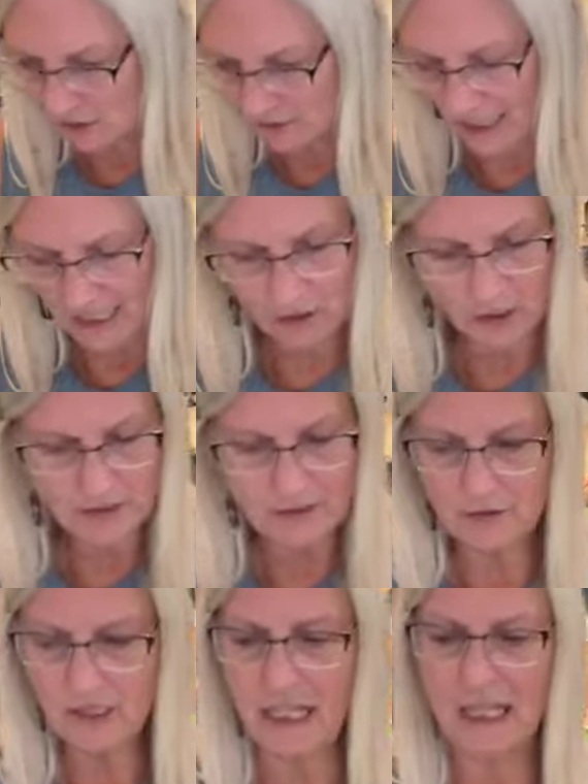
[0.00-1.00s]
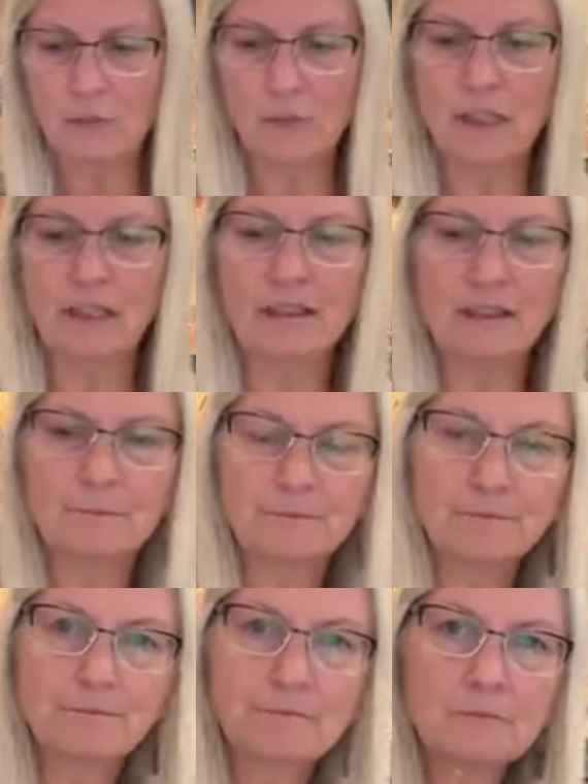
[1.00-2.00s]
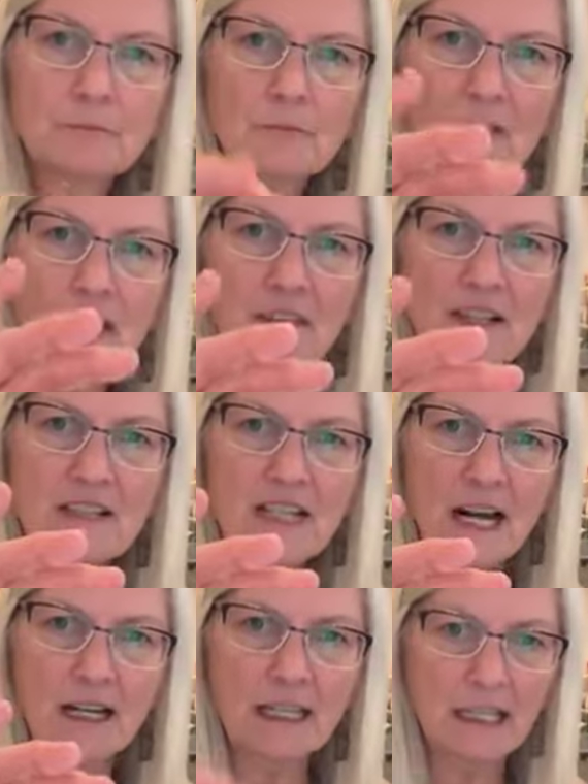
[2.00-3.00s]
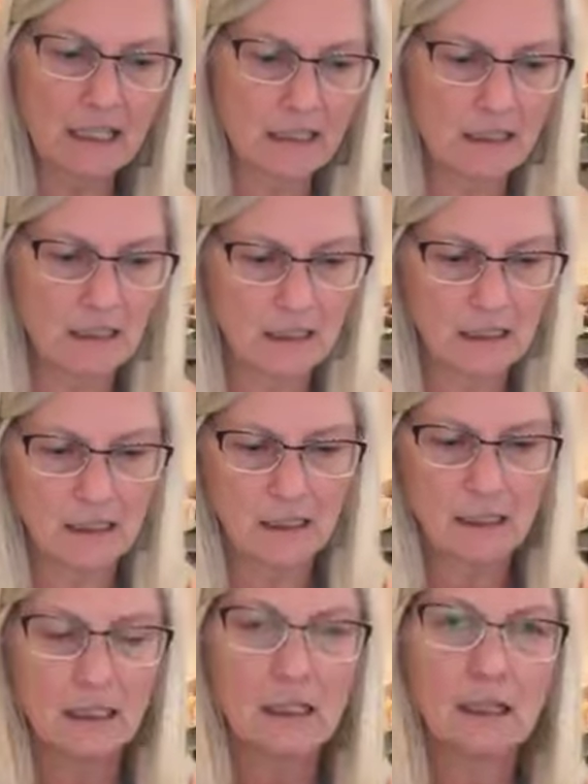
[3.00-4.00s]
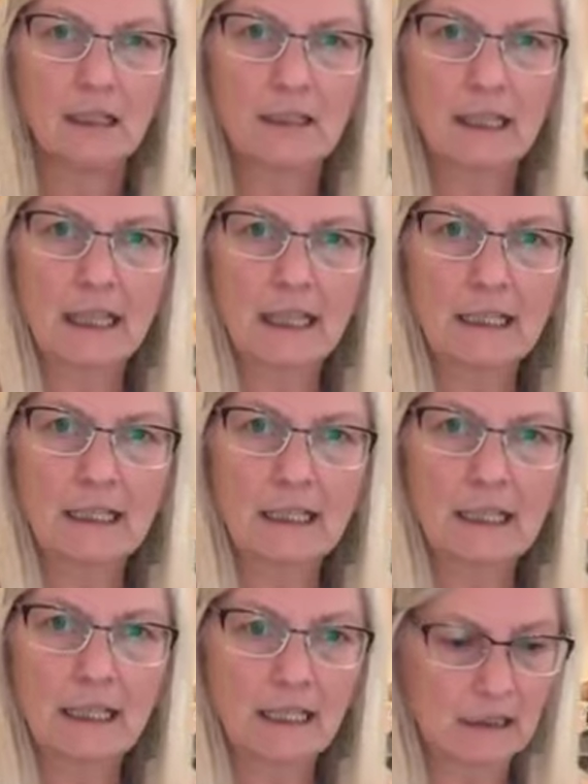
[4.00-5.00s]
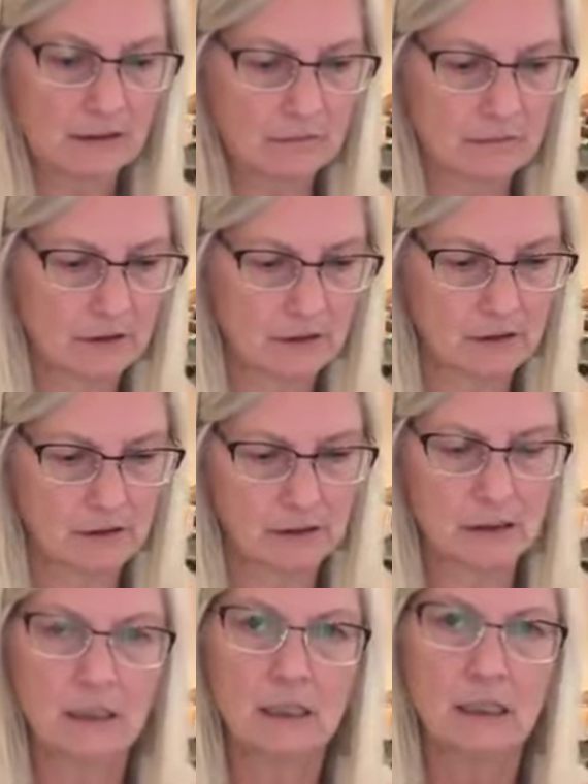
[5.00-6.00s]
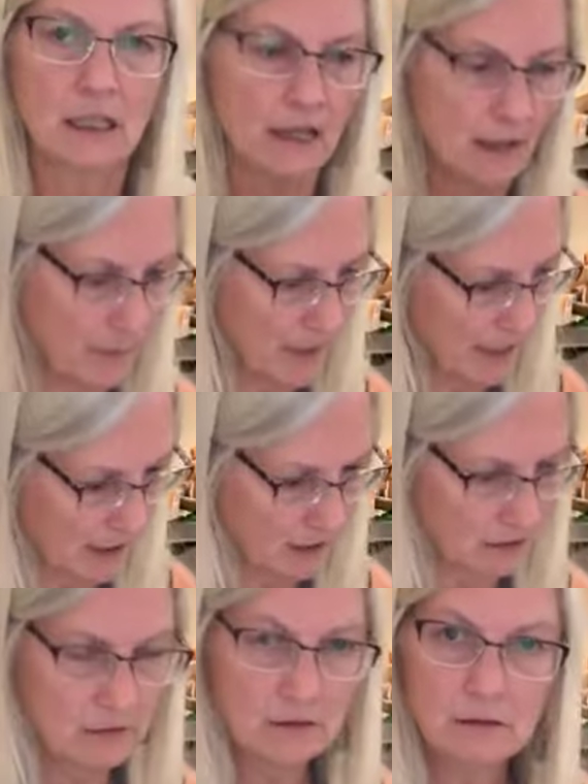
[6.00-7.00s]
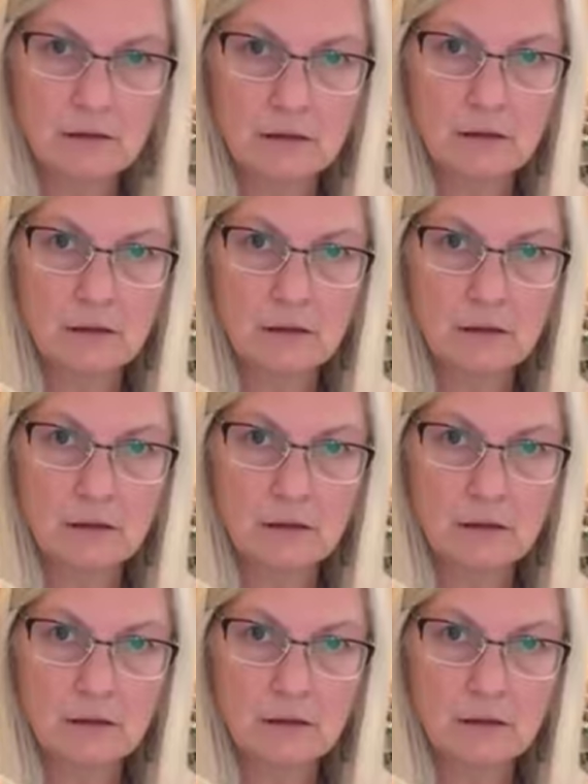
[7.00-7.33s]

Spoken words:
So that also came with the stocking, the candy cane, the bell,